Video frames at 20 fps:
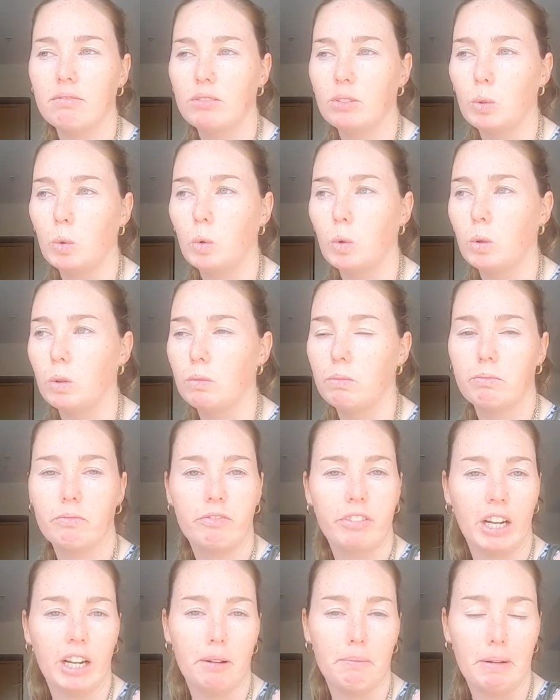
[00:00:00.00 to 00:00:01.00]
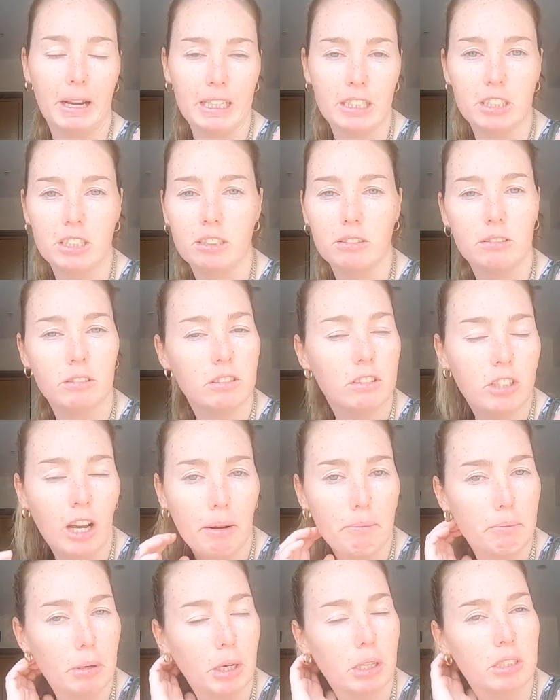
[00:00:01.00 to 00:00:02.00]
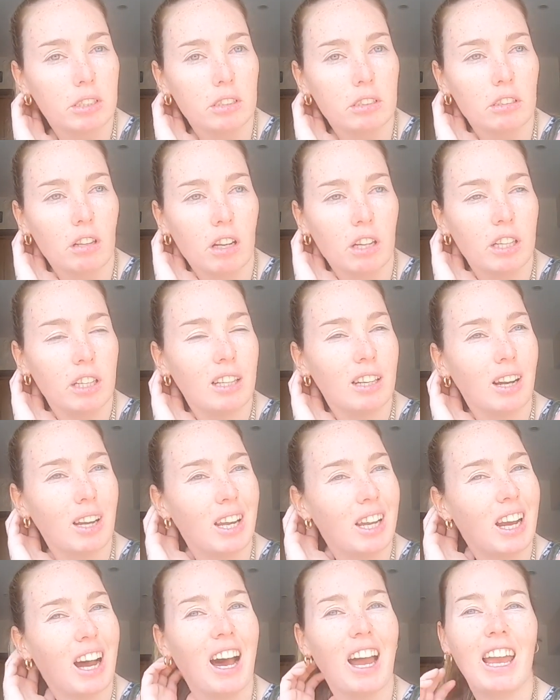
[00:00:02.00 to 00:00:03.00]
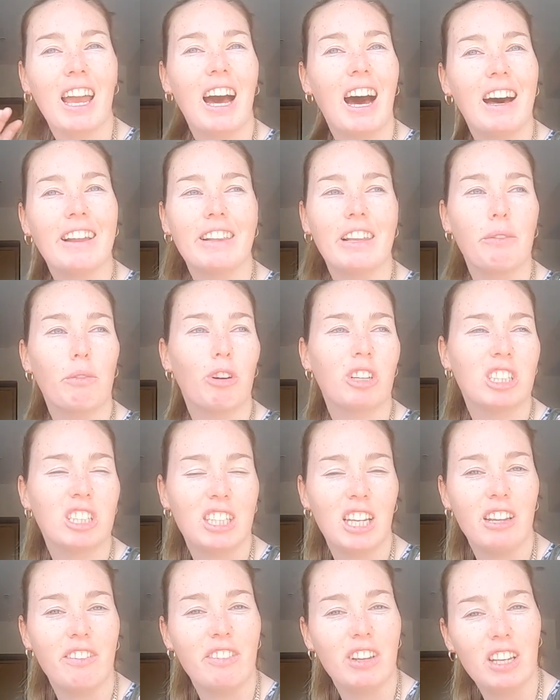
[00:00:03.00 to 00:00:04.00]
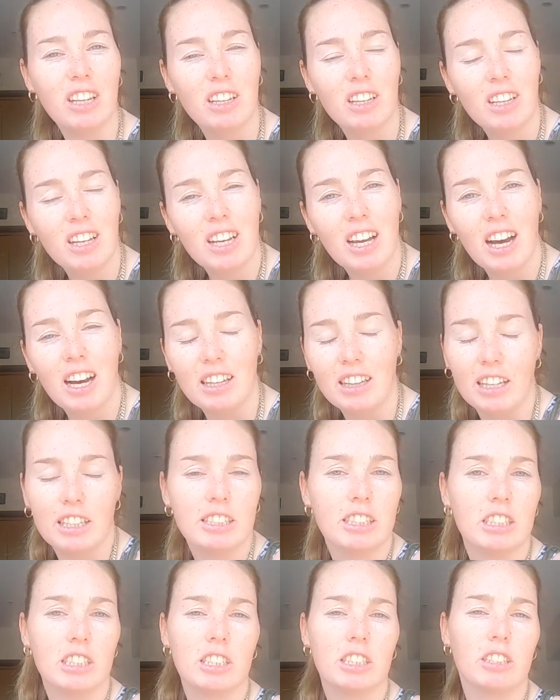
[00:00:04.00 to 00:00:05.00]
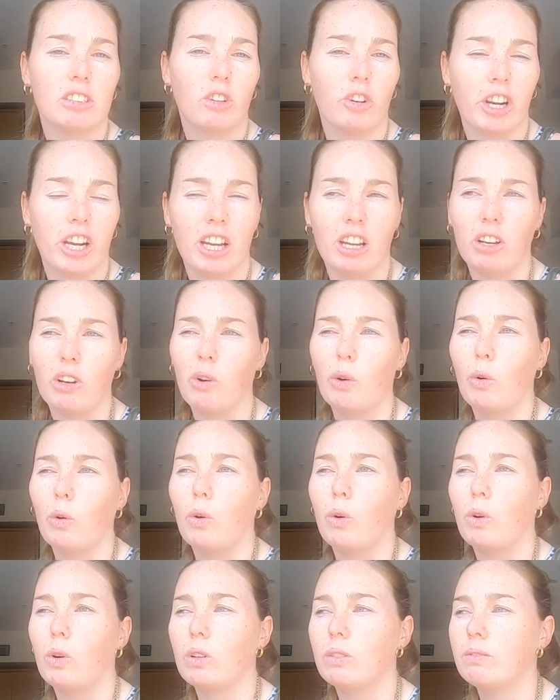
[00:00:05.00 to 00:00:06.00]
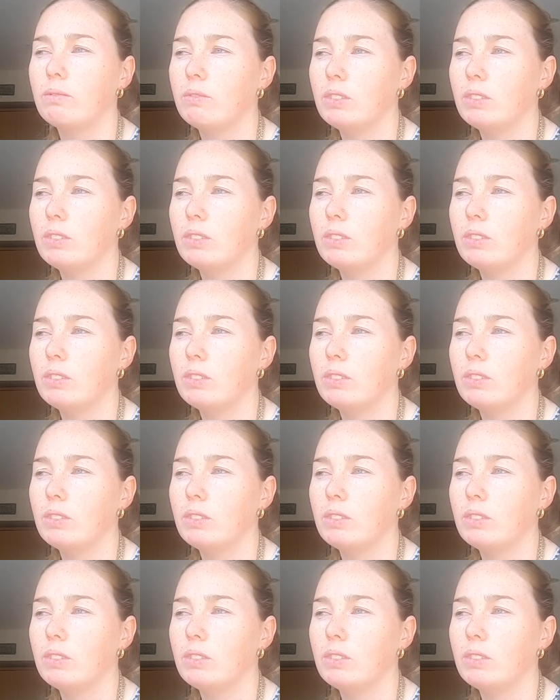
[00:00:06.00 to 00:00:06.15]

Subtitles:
or Funimation type person. And I hardly watch TV unless it's cricket or